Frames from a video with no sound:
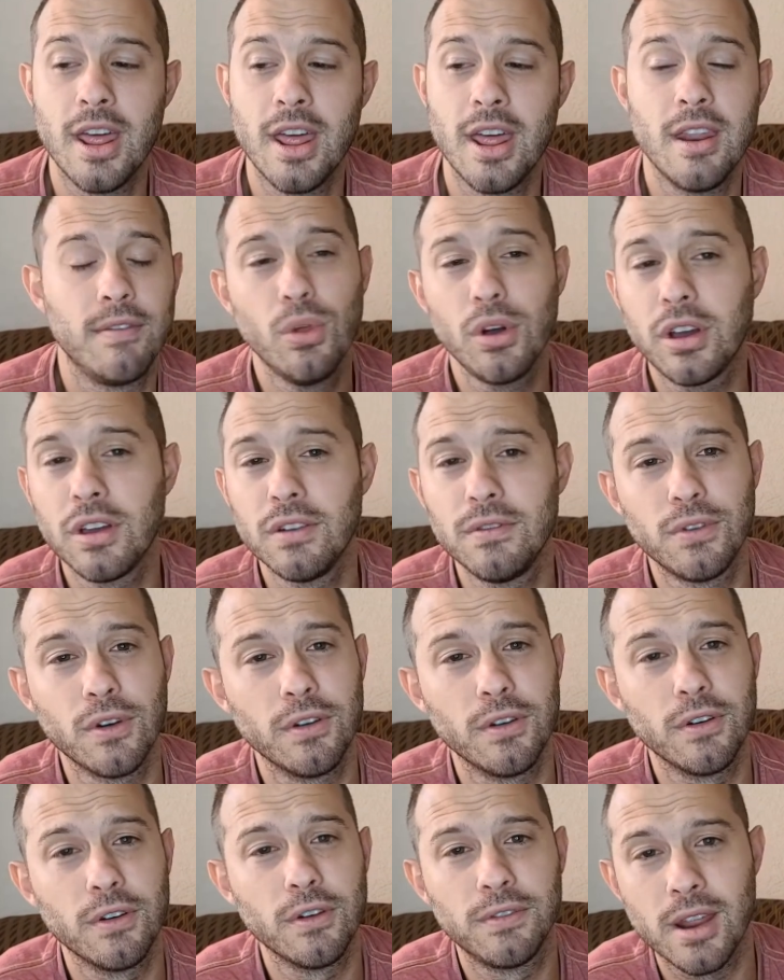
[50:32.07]
And if you're looking
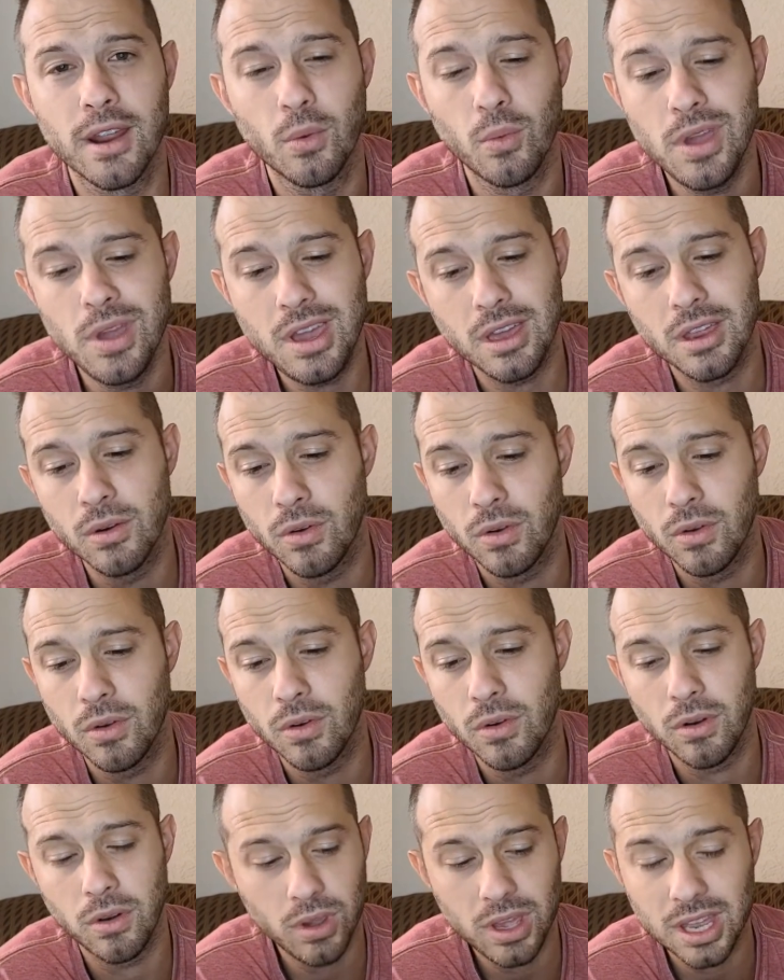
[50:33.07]
for a friend, we can
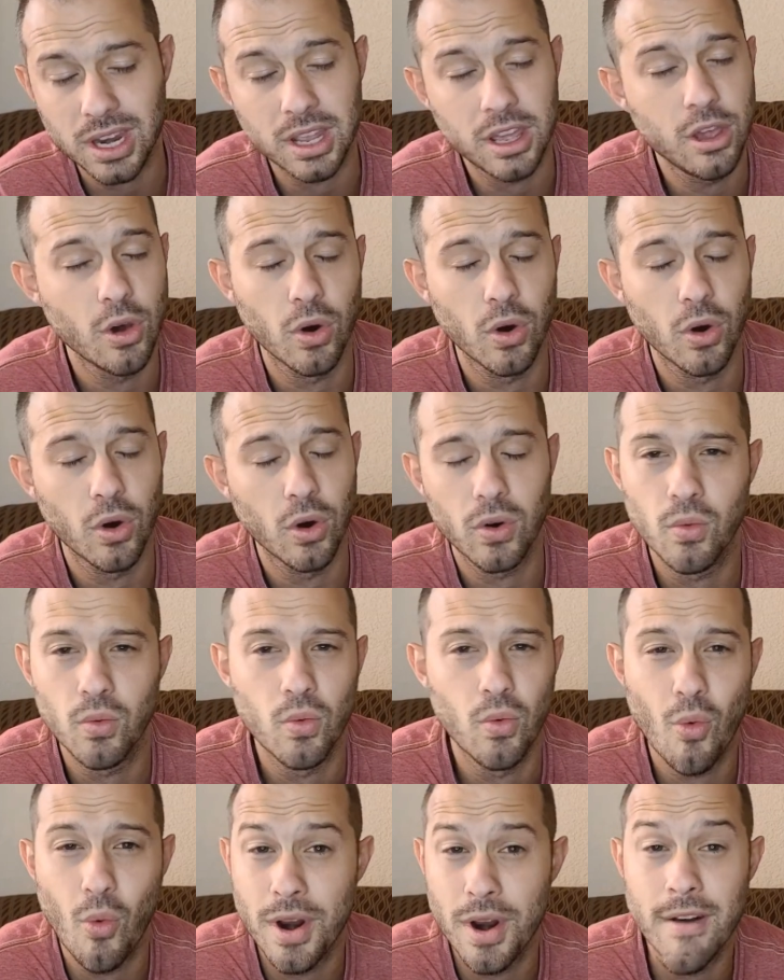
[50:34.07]
we can heal
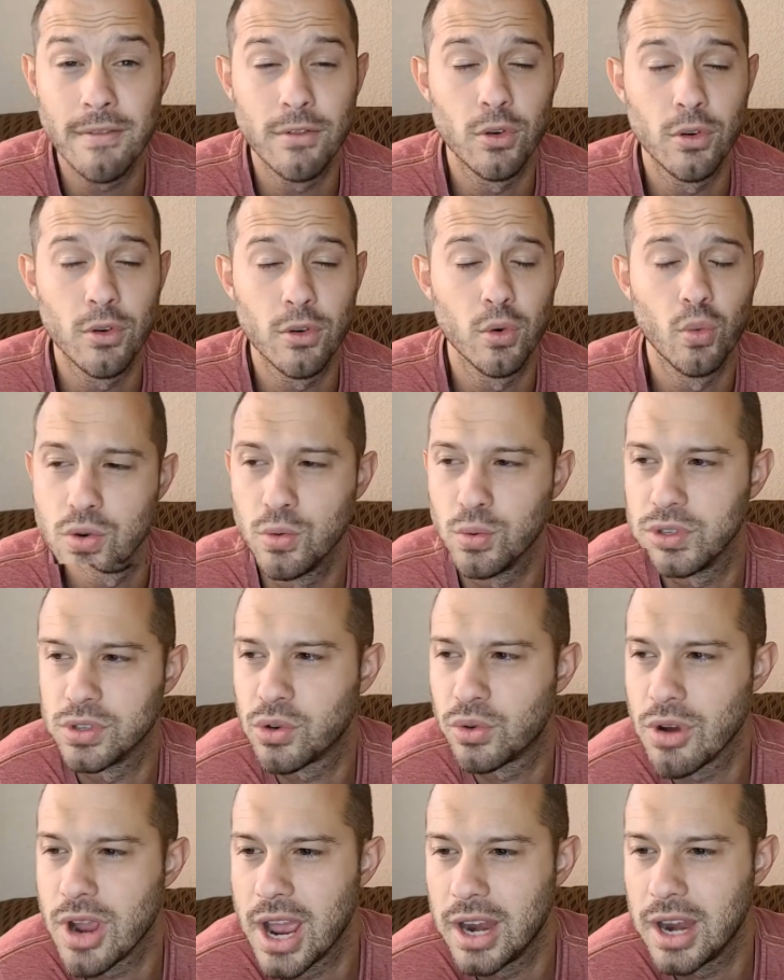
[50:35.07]
whatever wound
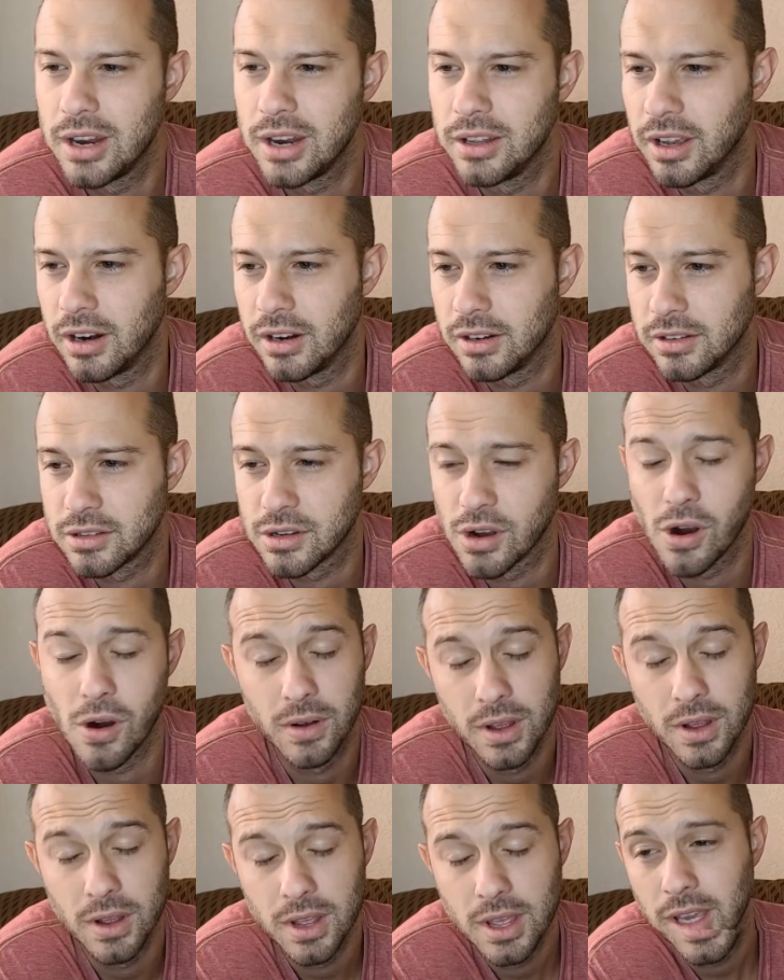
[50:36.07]
was created there.
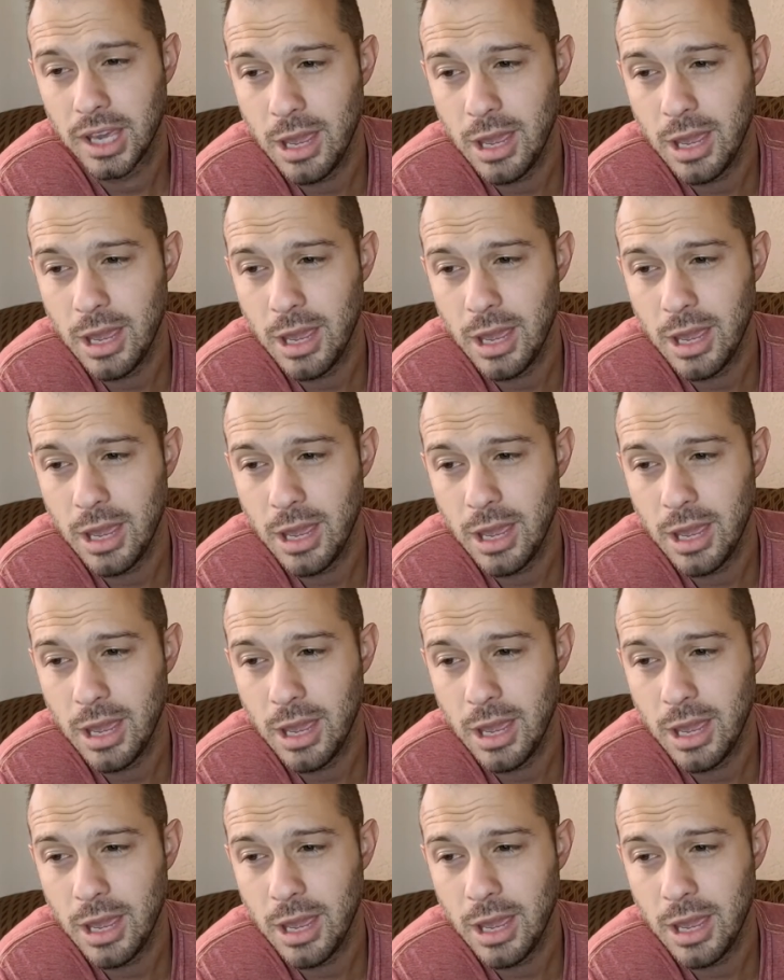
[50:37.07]
So